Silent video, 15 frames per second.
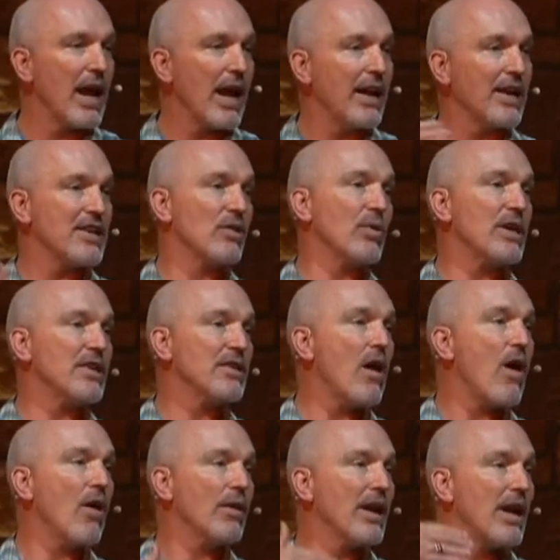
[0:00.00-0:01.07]
And as a
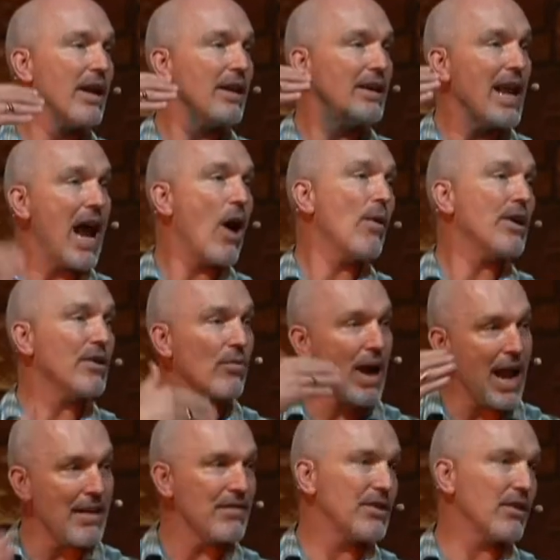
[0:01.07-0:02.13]
result, now it
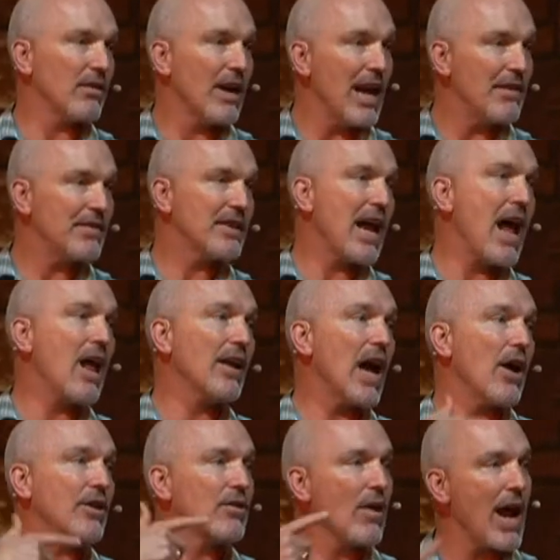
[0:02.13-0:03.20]
drives your lifestyle,
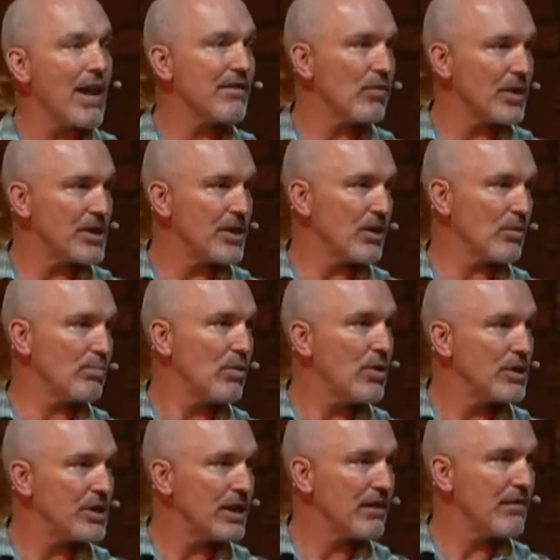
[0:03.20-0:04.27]
now it drives what you're
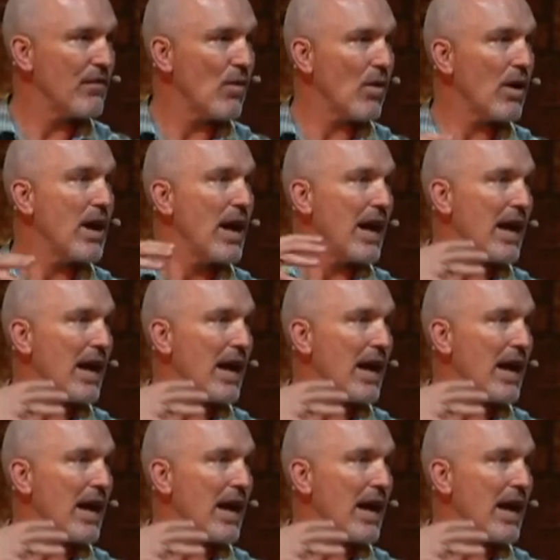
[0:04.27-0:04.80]
pushing for,